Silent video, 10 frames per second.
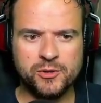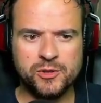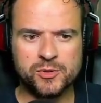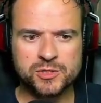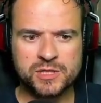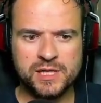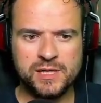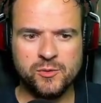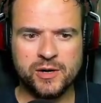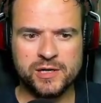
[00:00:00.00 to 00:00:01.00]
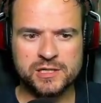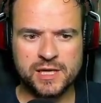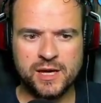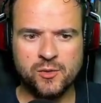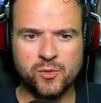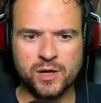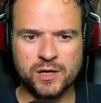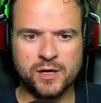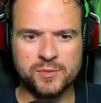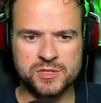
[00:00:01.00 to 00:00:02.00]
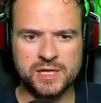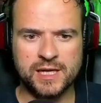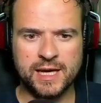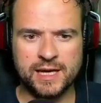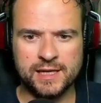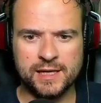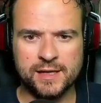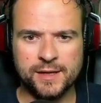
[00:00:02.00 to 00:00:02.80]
you will see where his A1 comes in handy.